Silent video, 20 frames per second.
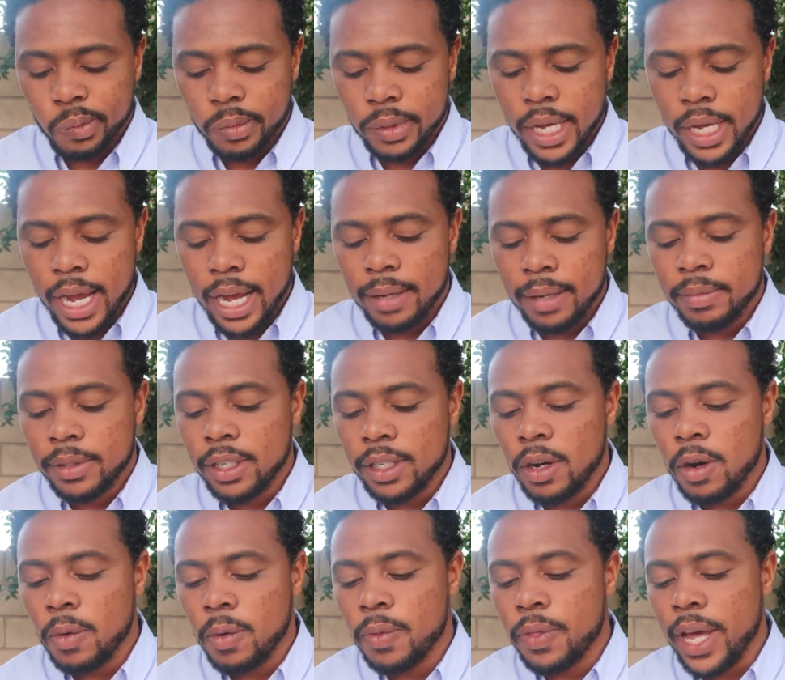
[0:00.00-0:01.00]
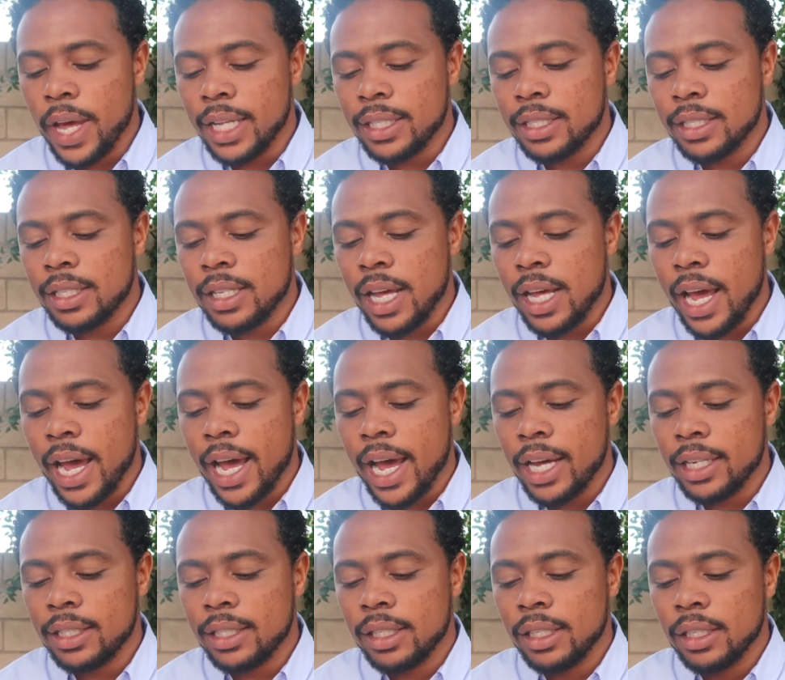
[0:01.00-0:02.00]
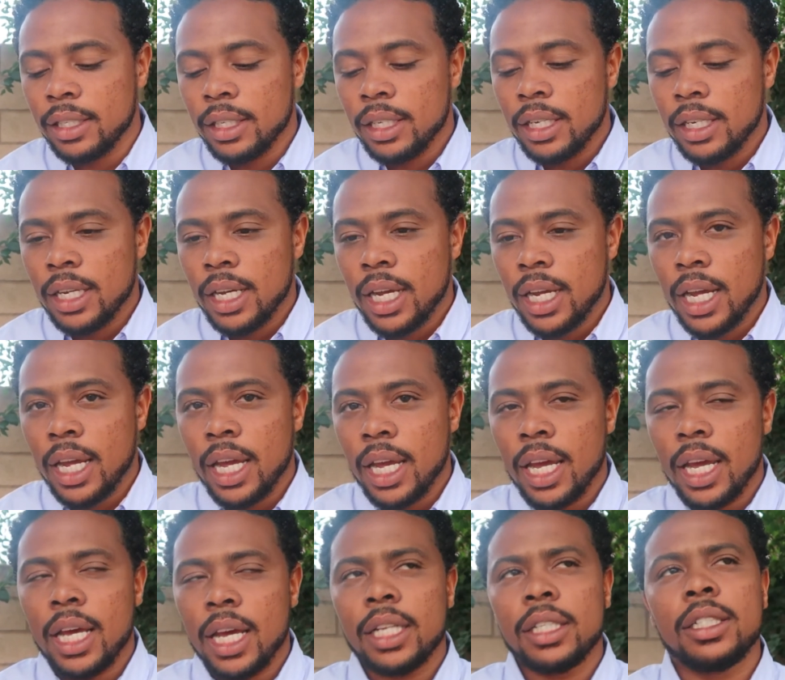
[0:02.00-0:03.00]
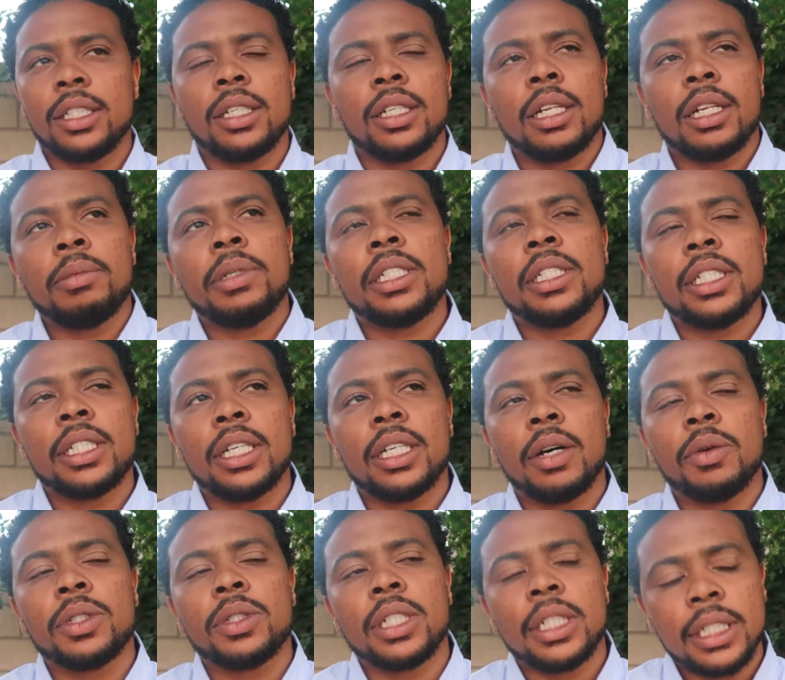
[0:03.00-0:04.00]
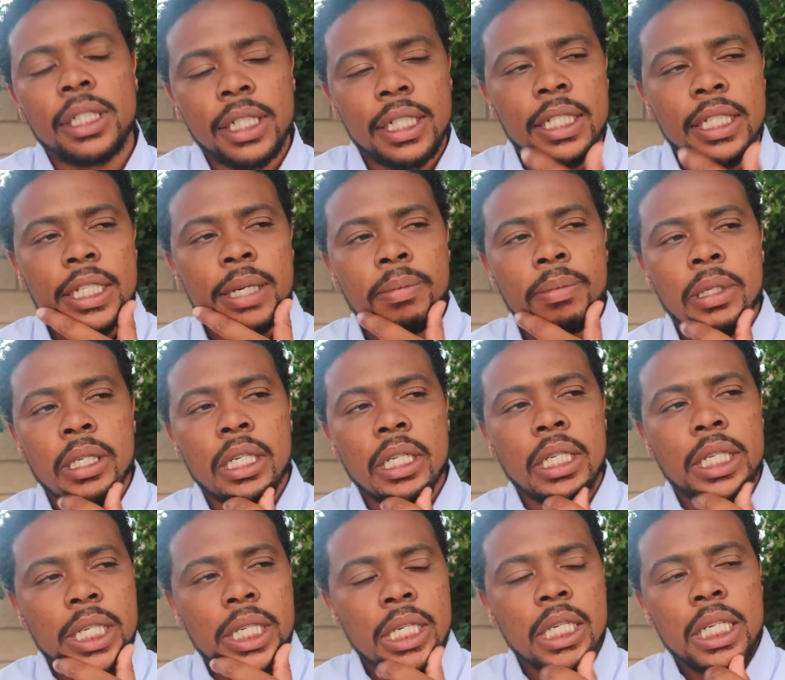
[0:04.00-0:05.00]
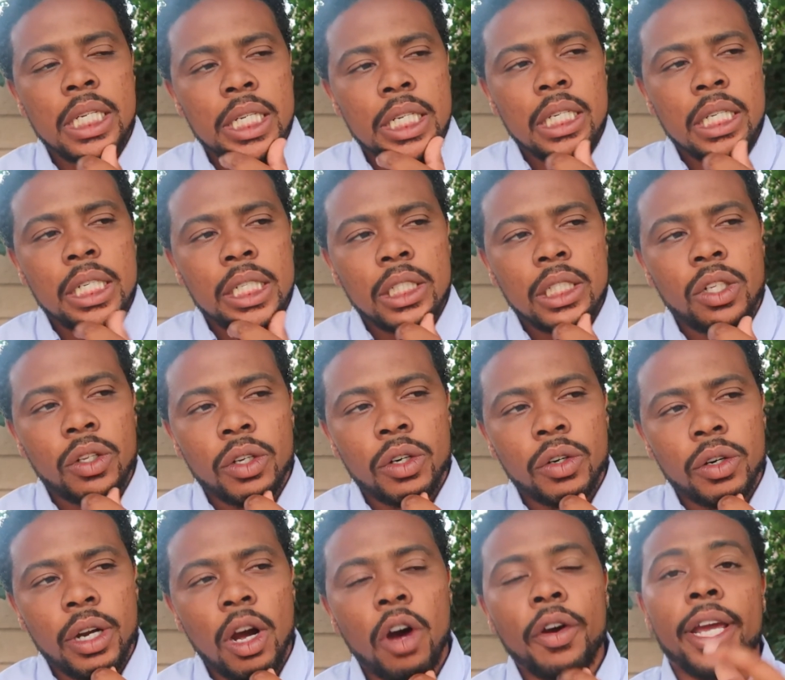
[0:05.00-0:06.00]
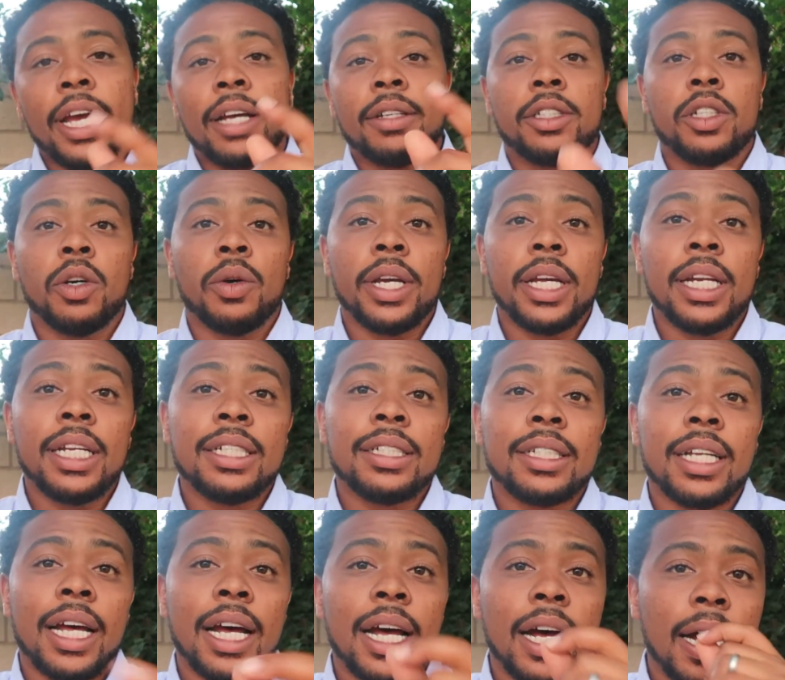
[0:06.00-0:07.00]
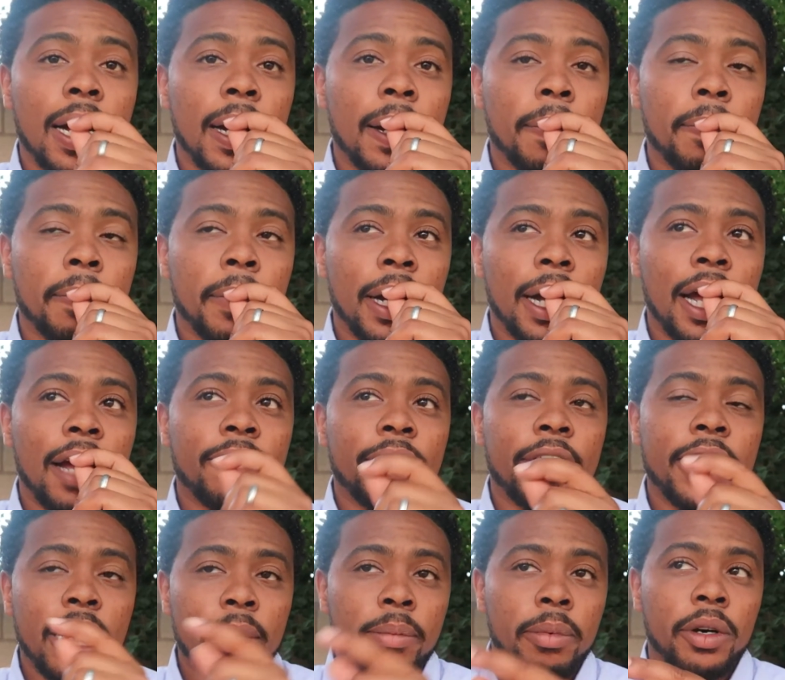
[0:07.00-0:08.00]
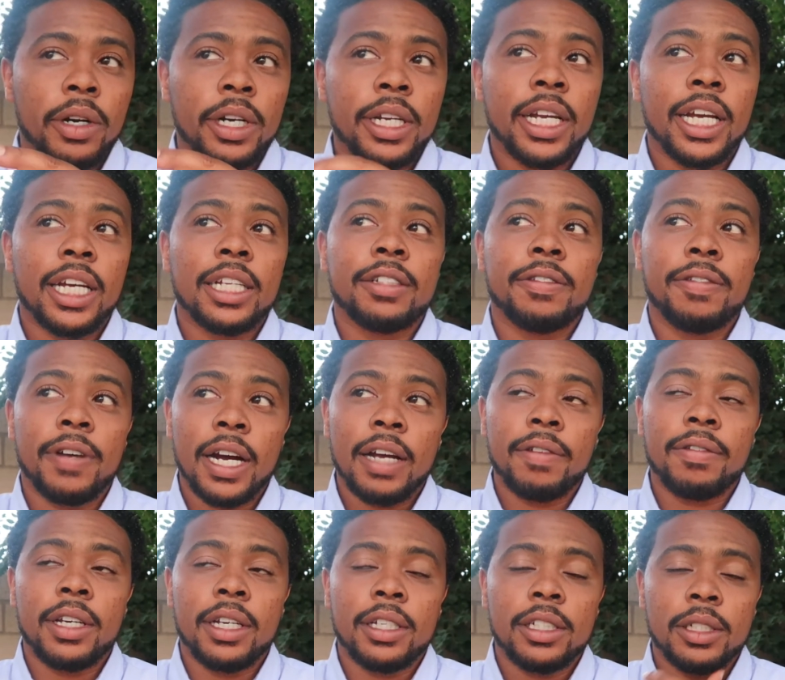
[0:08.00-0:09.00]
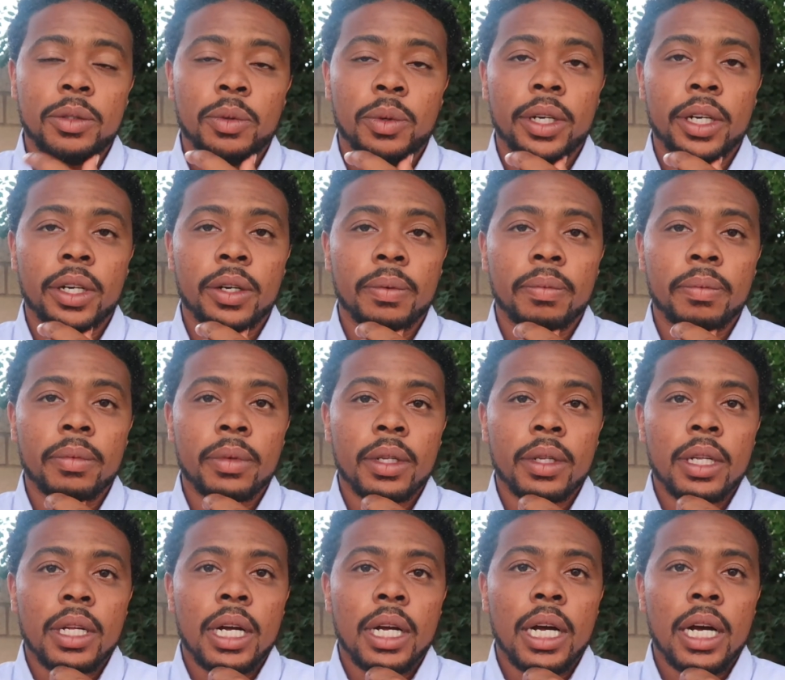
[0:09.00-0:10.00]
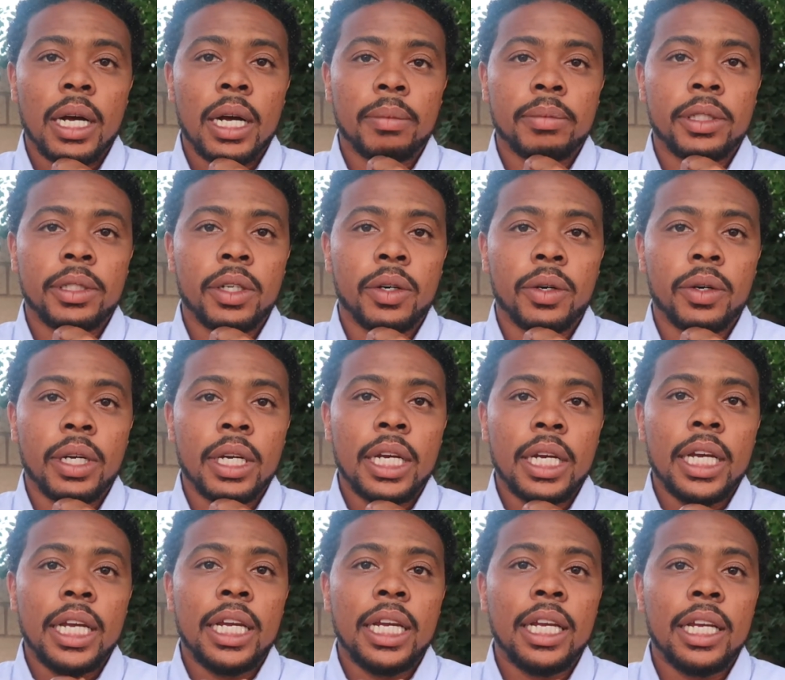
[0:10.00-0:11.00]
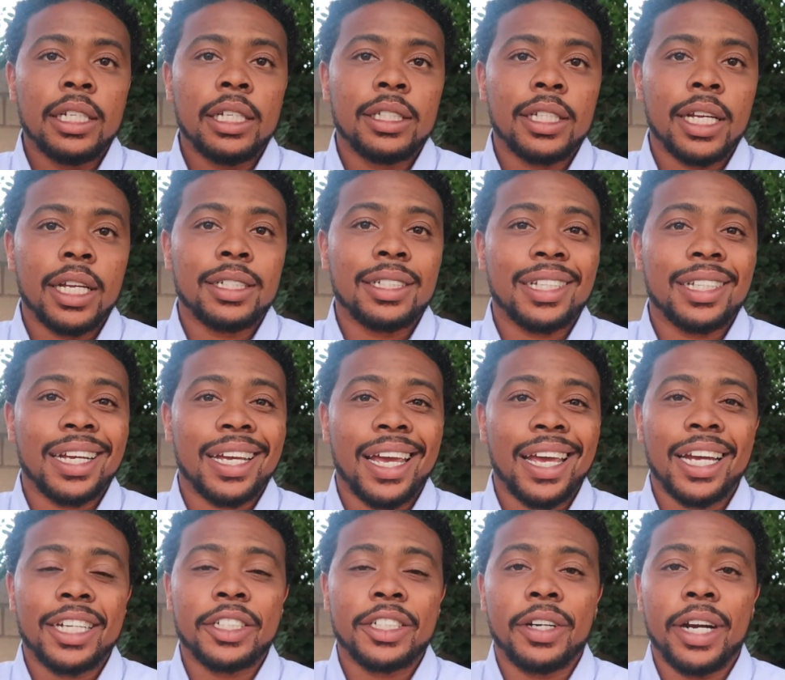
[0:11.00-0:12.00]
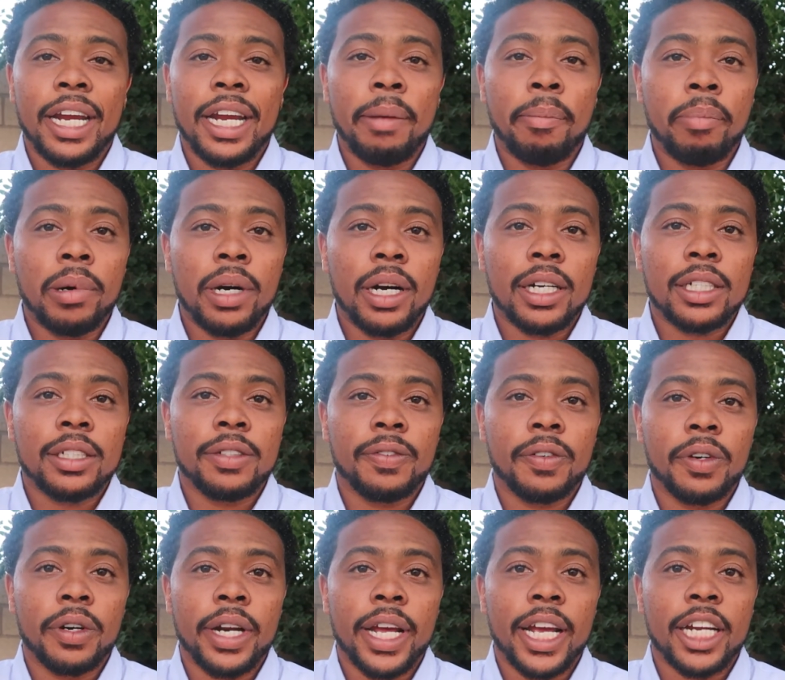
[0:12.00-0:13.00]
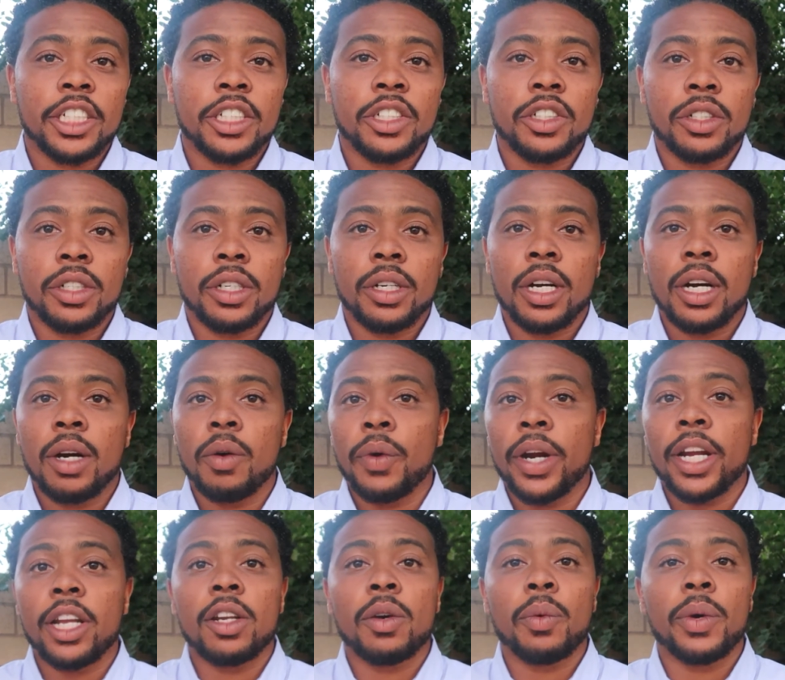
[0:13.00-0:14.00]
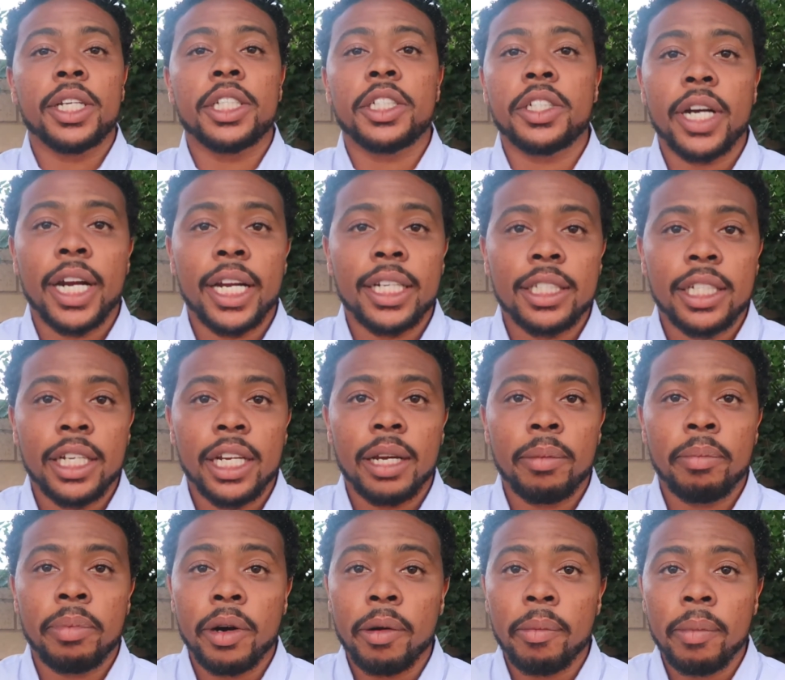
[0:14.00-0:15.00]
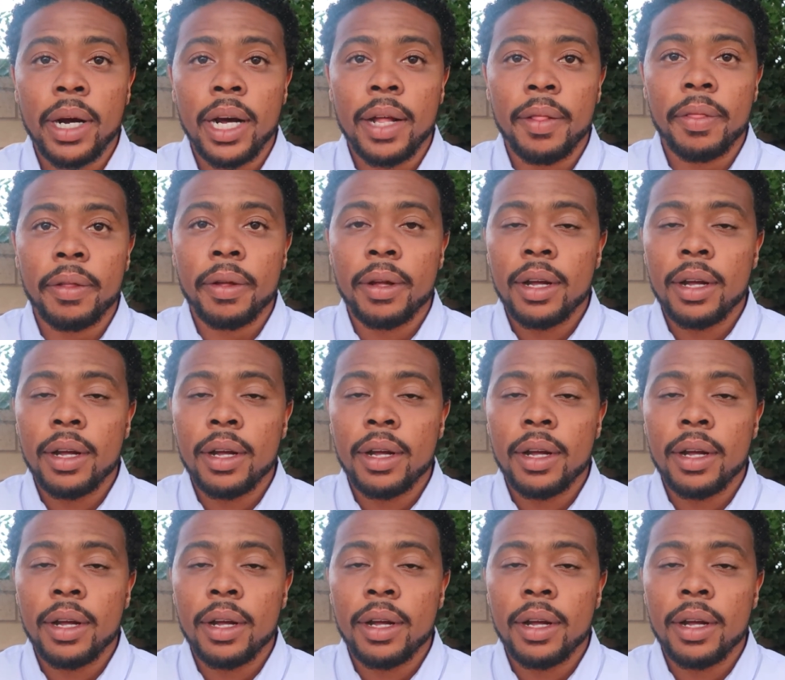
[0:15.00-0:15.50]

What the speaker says: Yeah, so that's that. And let me see, I was gonna say something. So the green, oh yeah, so it is, I have a neighbor, he has 5 kids as well. So he said it's like an extra 8 bucks for an extra regular waste trash can per month.